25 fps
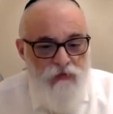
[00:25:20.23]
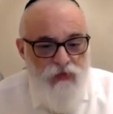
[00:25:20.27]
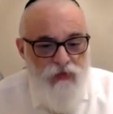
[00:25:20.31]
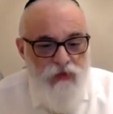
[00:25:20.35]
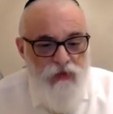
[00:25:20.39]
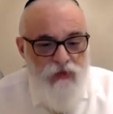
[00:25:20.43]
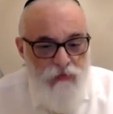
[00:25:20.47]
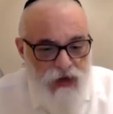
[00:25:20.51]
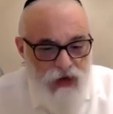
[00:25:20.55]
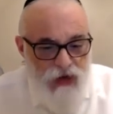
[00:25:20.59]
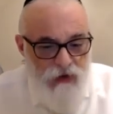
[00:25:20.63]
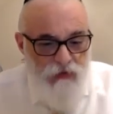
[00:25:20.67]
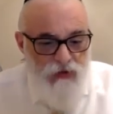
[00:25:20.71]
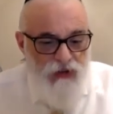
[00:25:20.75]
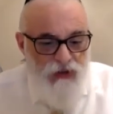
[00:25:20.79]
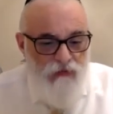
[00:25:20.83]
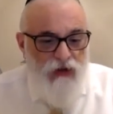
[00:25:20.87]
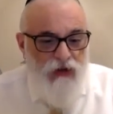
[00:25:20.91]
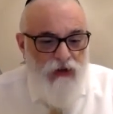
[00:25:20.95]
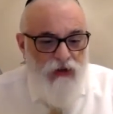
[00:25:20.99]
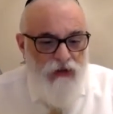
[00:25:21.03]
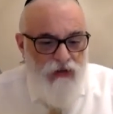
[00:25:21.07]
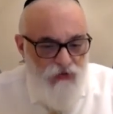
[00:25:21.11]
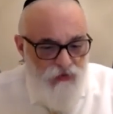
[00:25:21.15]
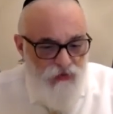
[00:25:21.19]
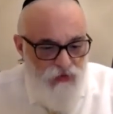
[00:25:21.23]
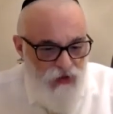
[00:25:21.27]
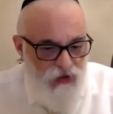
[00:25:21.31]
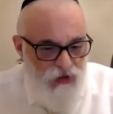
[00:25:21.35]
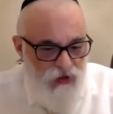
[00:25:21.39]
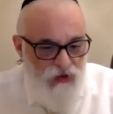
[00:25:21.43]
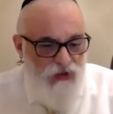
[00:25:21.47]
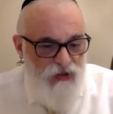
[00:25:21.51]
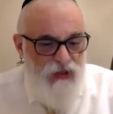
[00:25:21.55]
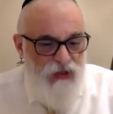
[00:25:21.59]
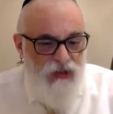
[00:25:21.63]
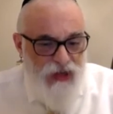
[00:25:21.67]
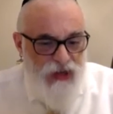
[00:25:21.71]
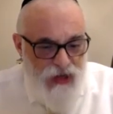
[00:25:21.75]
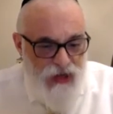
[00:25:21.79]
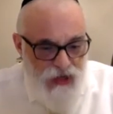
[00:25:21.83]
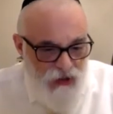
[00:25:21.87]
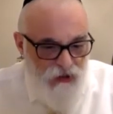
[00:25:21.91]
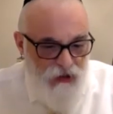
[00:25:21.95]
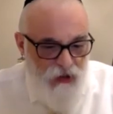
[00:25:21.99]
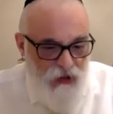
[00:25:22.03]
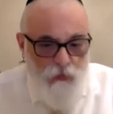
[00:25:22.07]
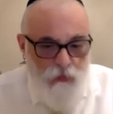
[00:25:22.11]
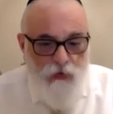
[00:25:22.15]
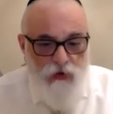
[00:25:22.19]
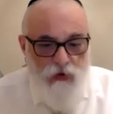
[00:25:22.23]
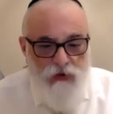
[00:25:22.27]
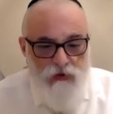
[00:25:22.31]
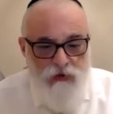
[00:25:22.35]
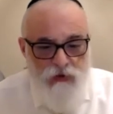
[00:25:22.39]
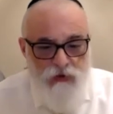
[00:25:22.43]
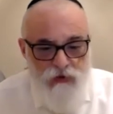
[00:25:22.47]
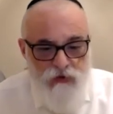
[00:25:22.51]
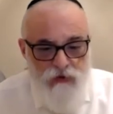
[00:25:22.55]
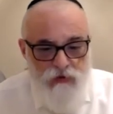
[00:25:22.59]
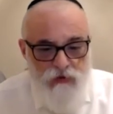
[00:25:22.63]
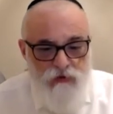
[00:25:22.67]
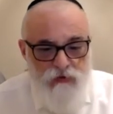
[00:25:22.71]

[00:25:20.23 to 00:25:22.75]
The mind of the matzav is that al yipoter.